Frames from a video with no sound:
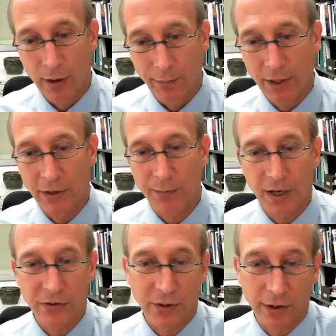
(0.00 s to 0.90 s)
because
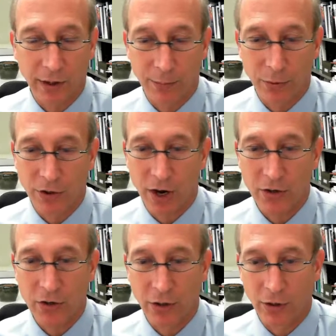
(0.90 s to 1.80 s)
basically the
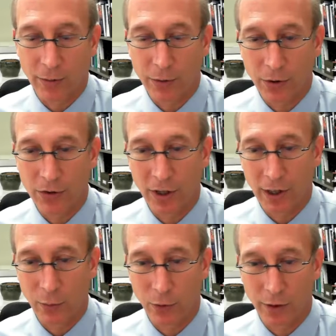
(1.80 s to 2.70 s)
production of the
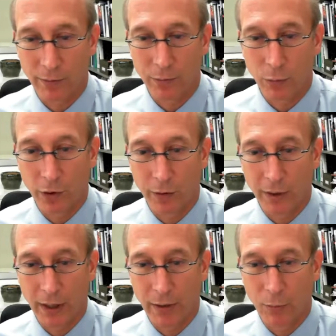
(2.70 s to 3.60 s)
protein would
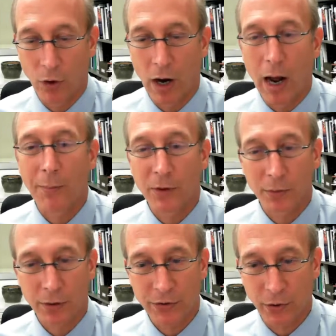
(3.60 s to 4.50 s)
be more
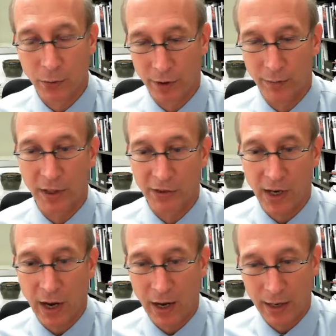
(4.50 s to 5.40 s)
optimal, so it wouldn't be as
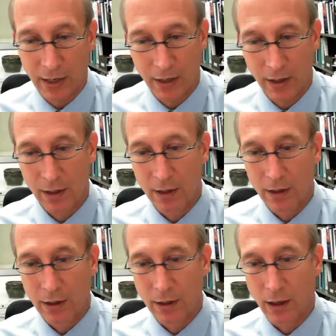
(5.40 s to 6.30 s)
high.
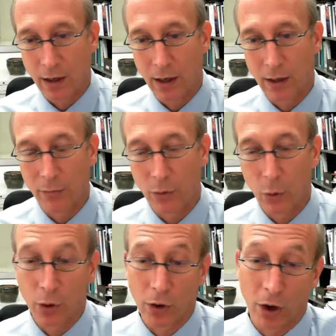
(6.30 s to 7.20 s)
Mm-hmm.
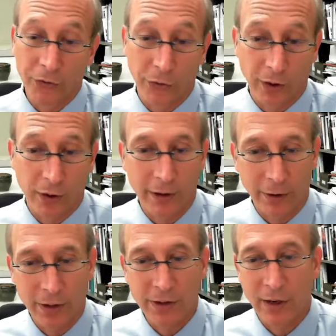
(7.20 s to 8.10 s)
Or also the
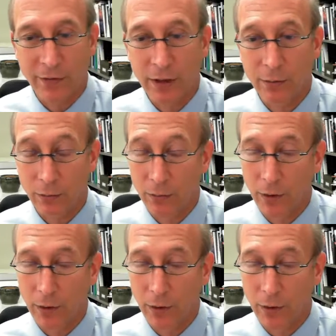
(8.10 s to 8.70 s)
clearance of it.